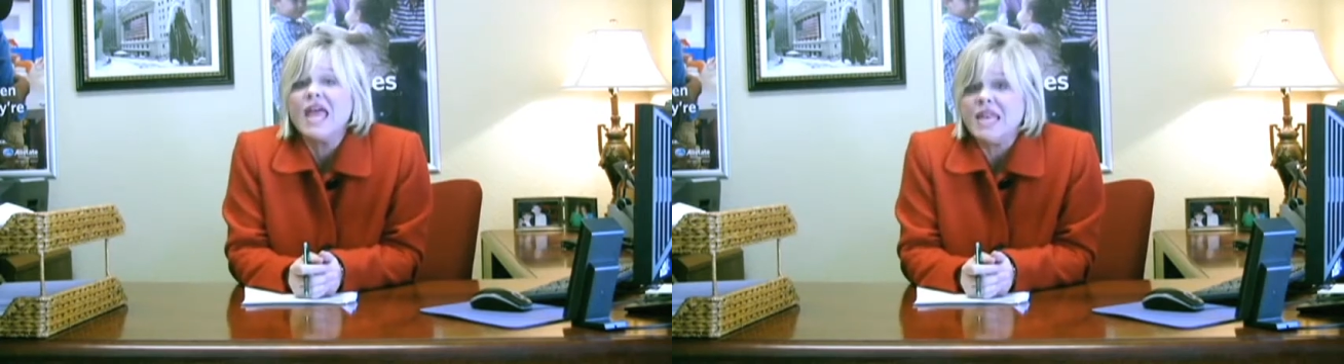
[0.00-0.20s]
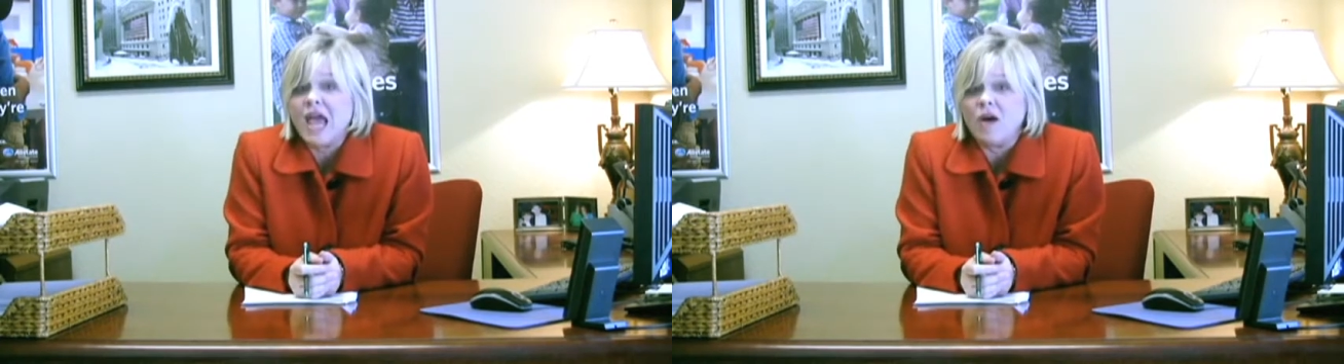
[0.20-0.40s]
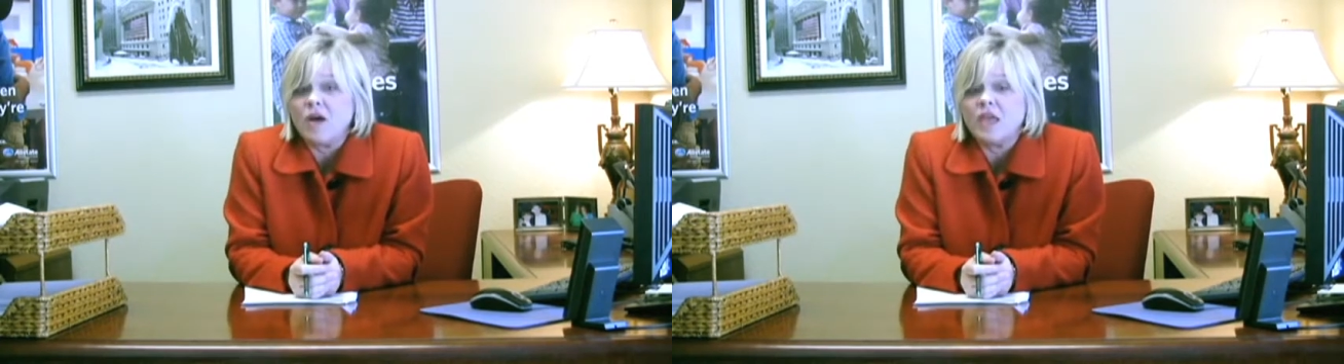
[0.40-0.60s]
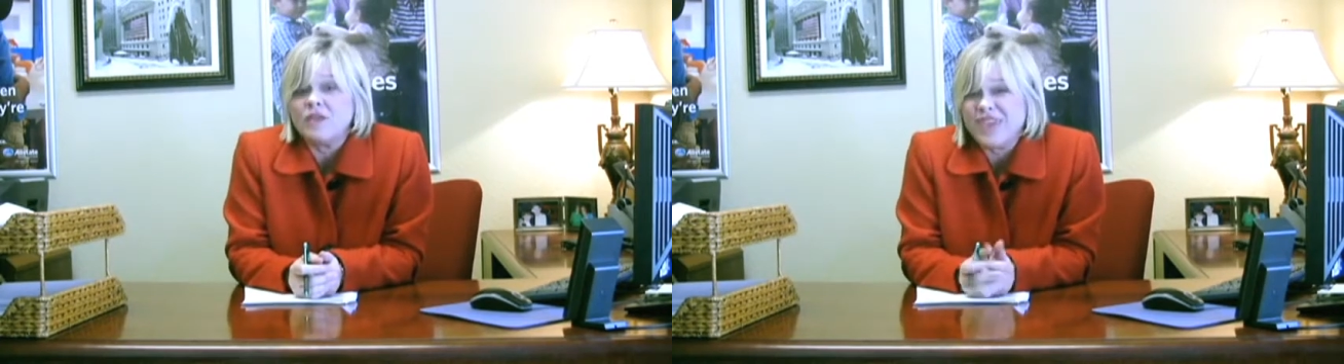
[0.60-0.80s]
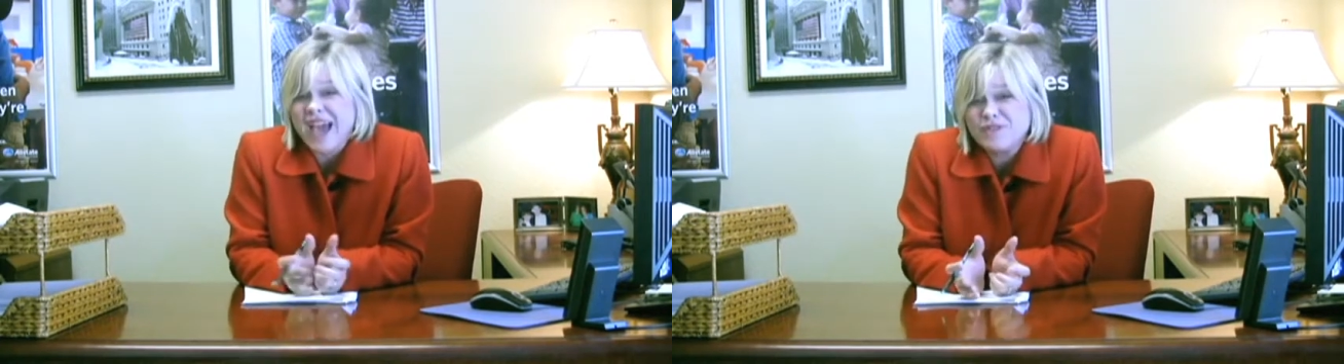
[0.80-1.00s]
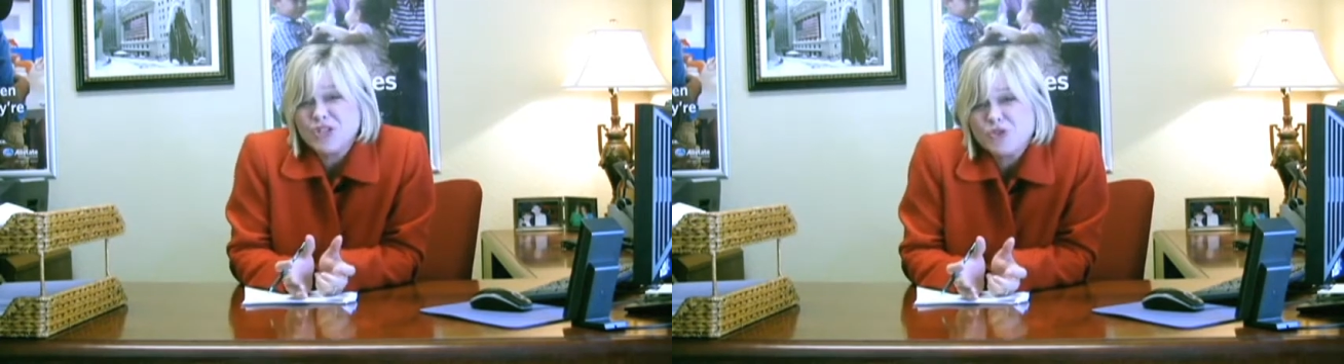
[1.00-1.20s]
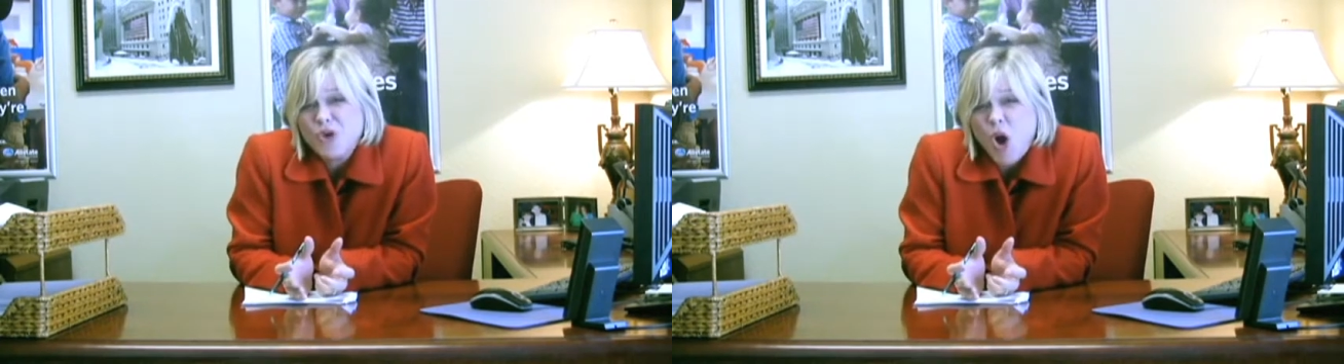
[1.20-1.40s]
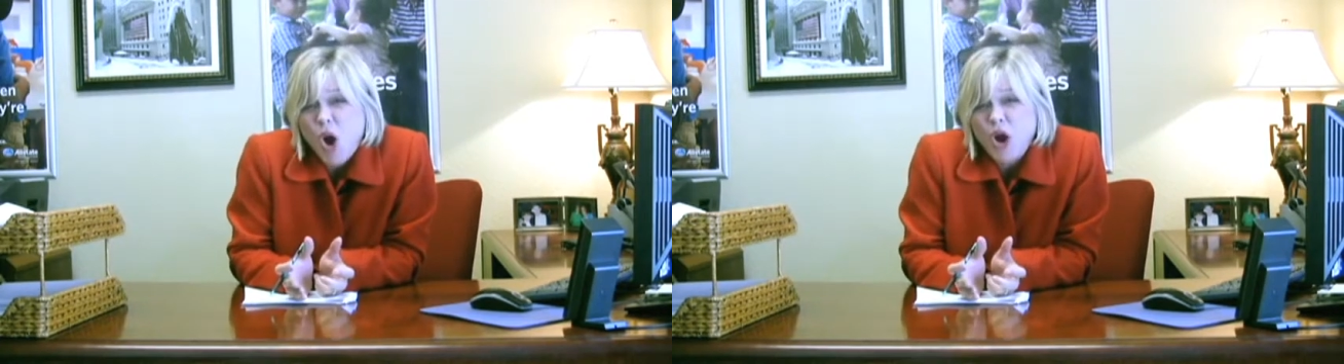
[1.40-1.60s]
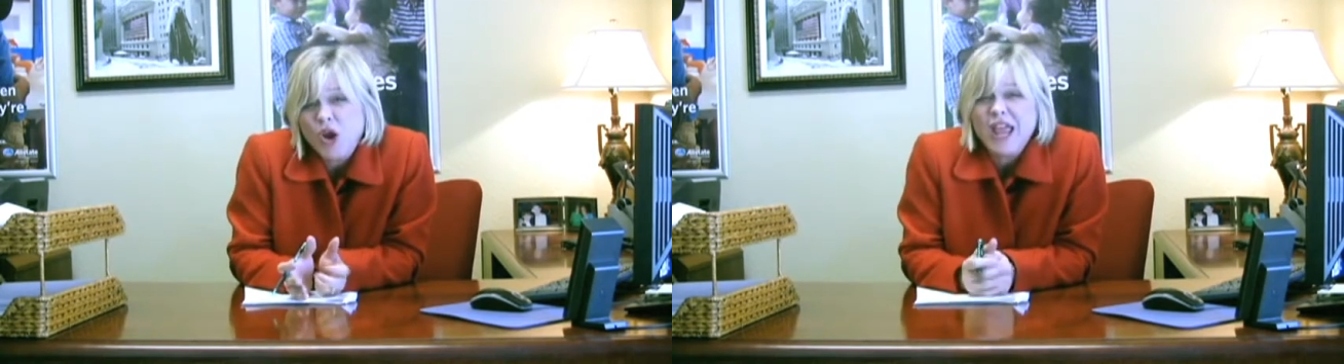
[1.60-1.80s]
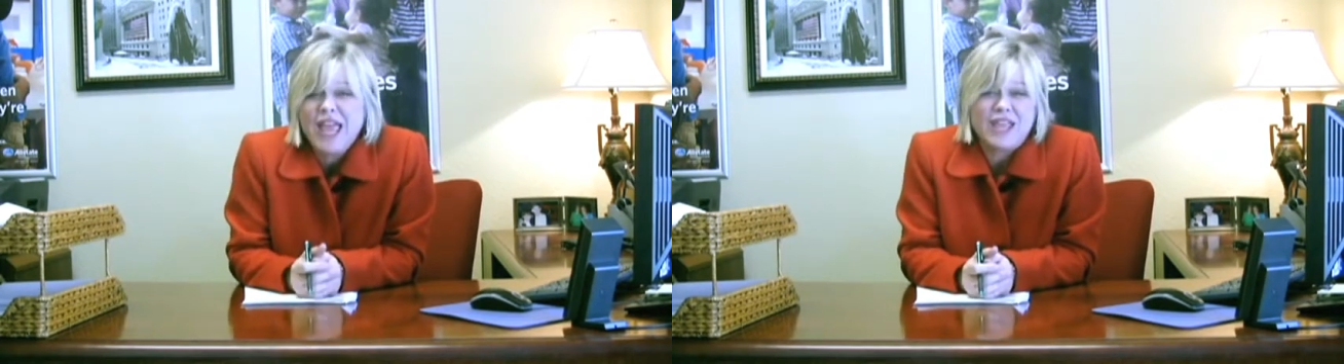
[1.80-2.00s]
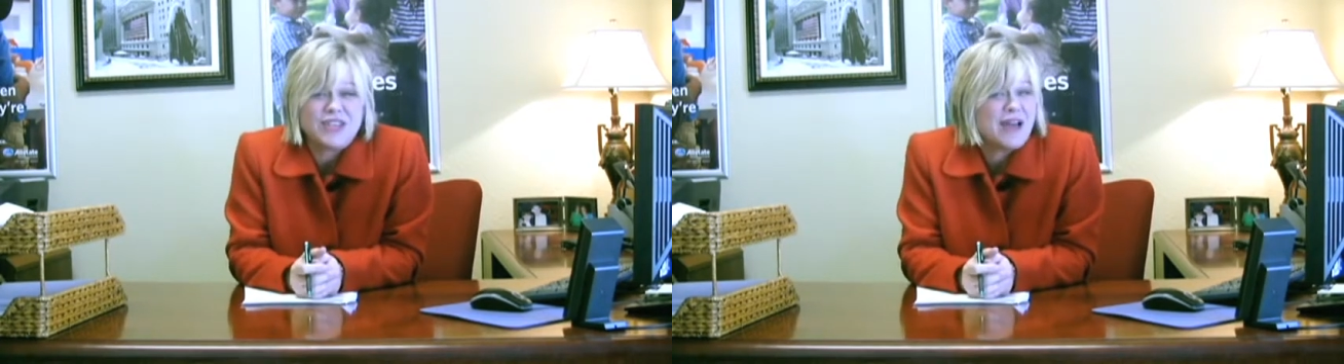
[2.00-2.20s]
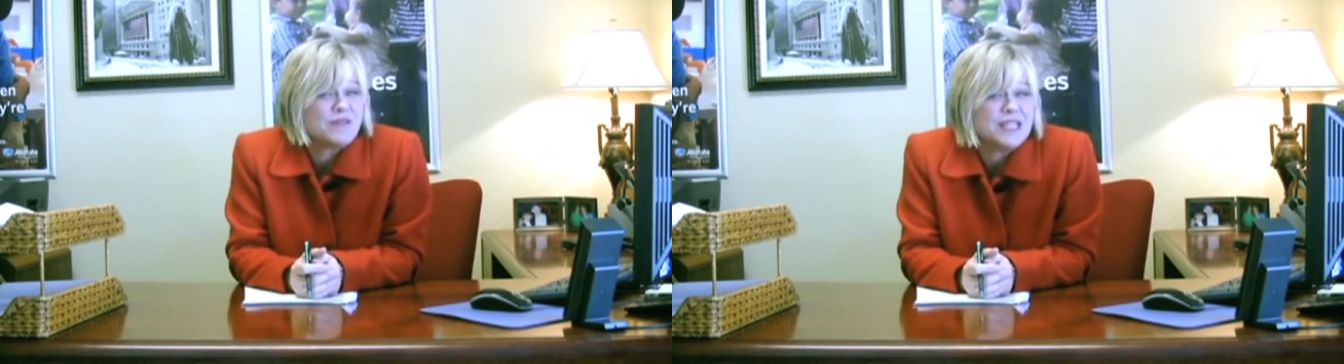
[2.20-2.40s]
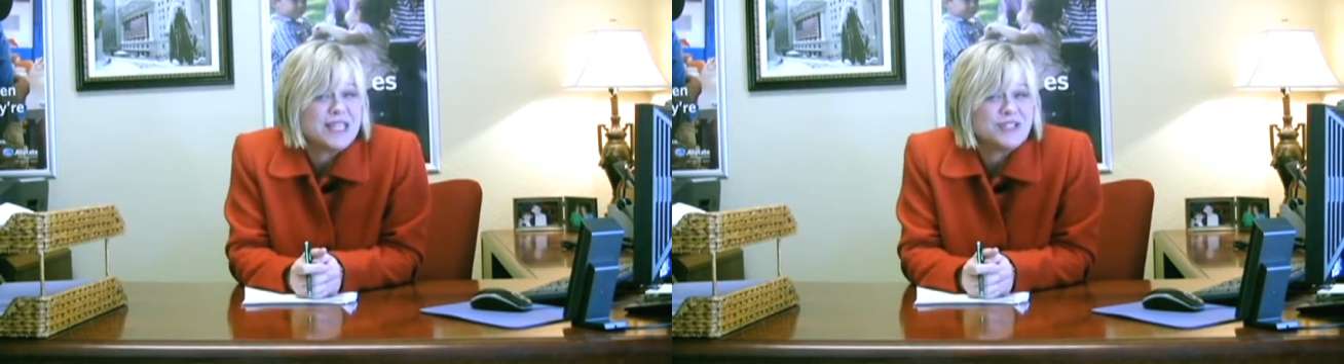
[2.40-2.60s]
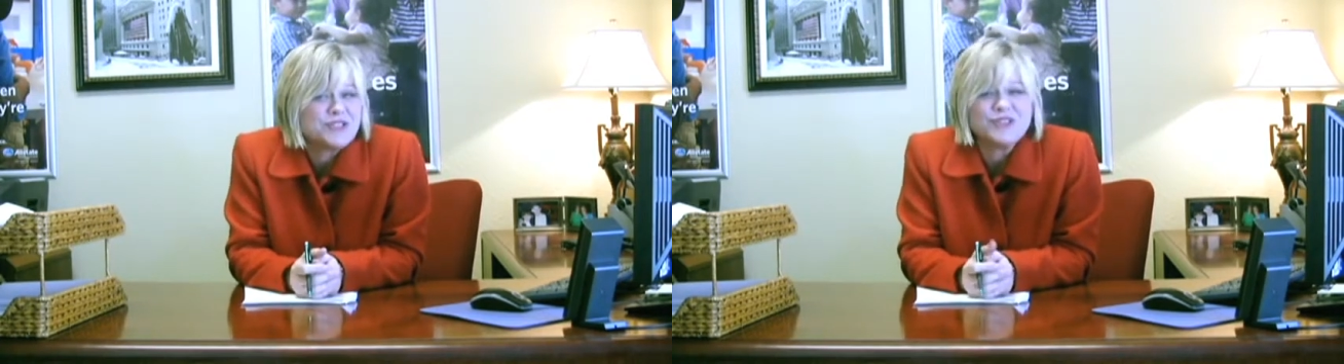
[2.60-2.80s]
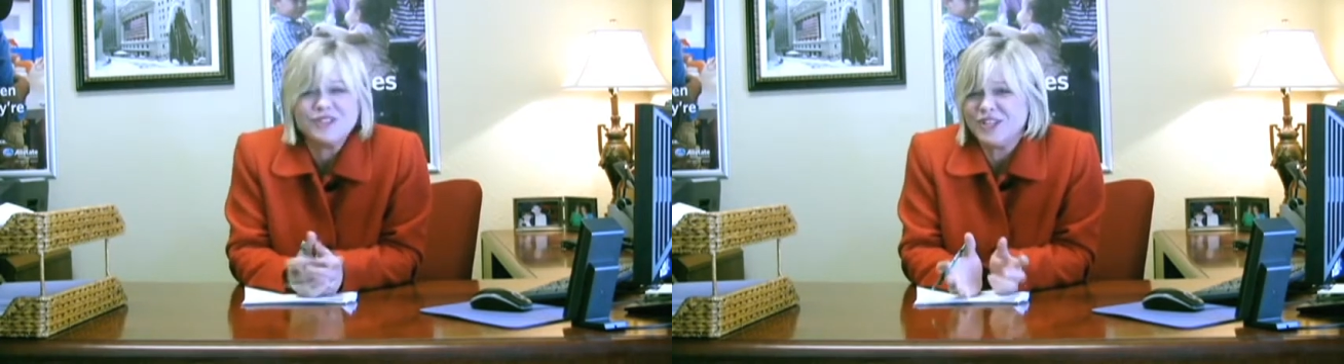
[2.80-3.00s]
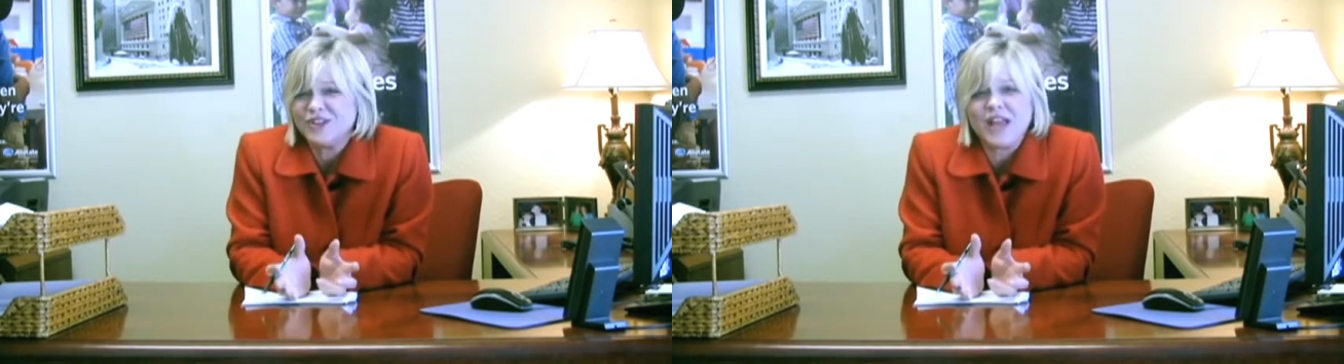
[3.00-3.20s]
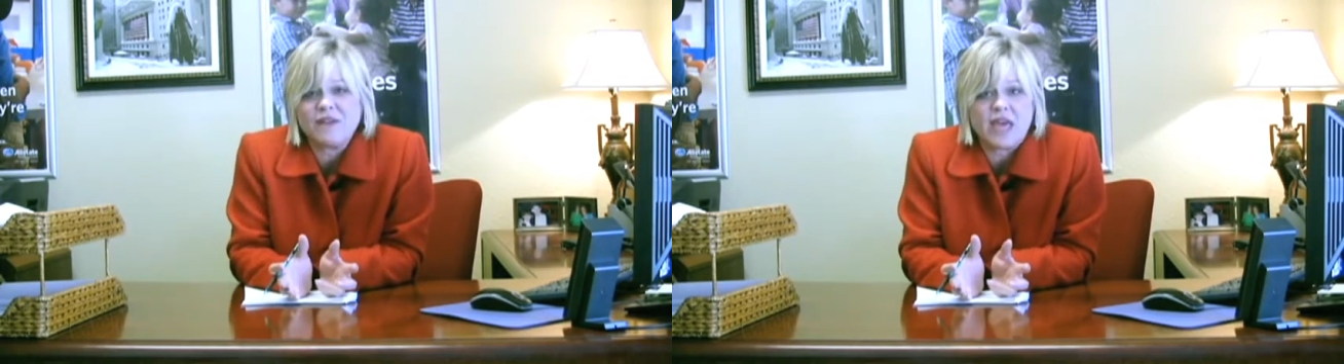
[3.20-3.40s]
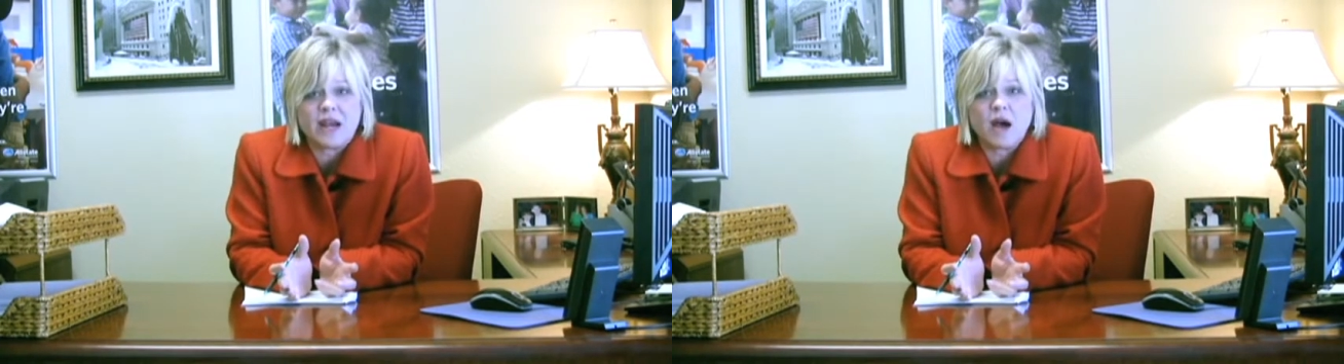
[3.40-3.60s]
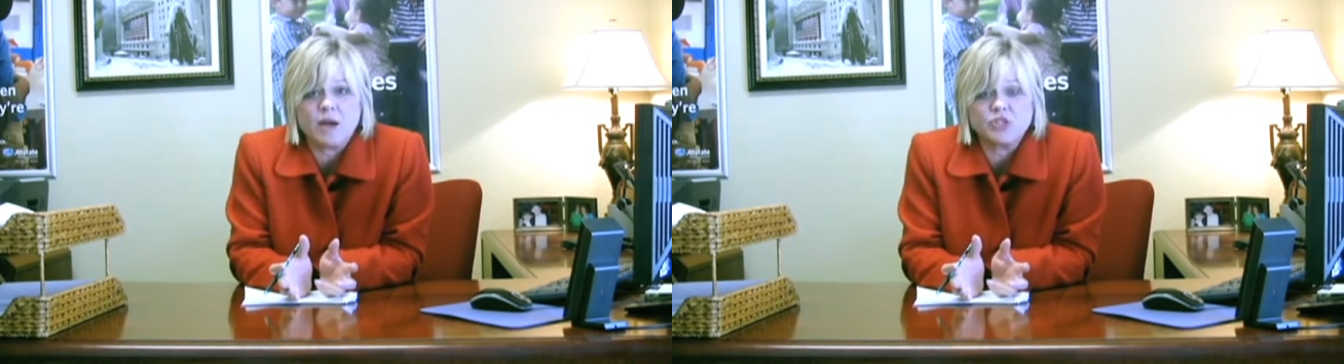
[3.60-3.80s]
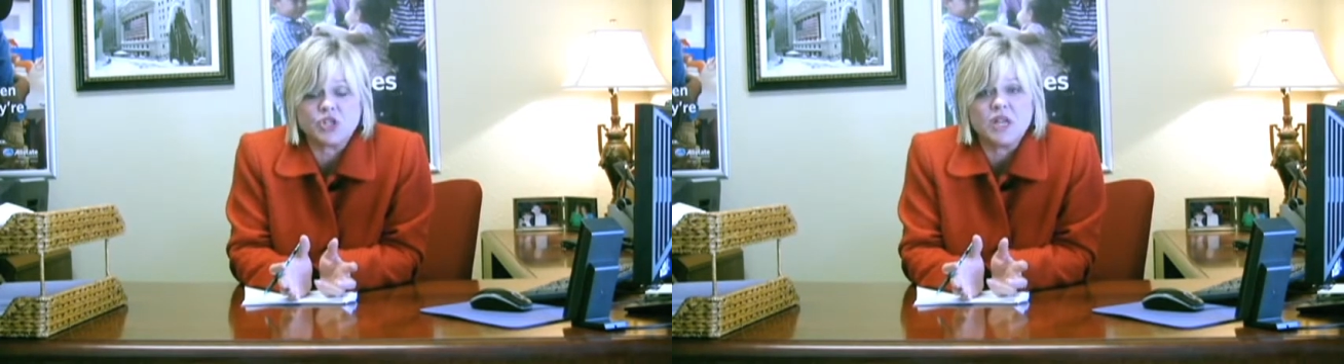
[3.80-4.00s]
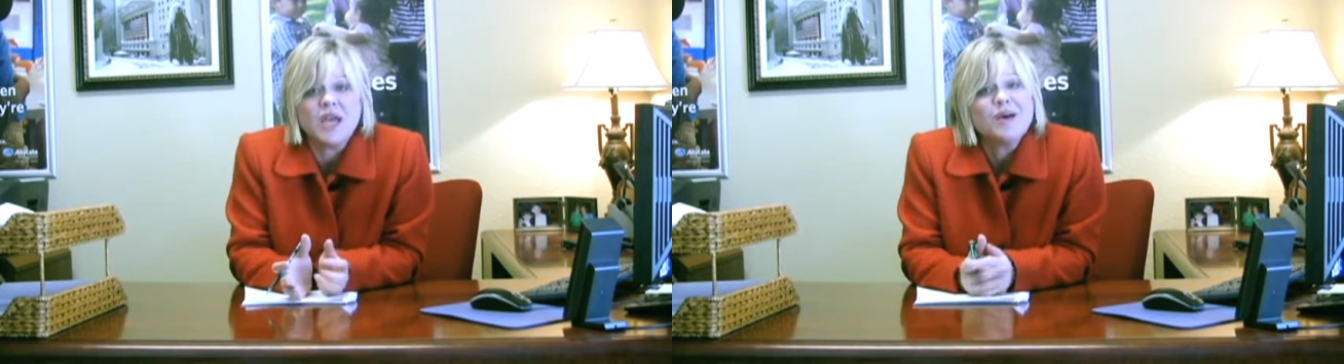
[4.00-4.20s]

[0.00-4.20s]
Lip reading: Now, if you have a new car and you have a lender, you don't have that option.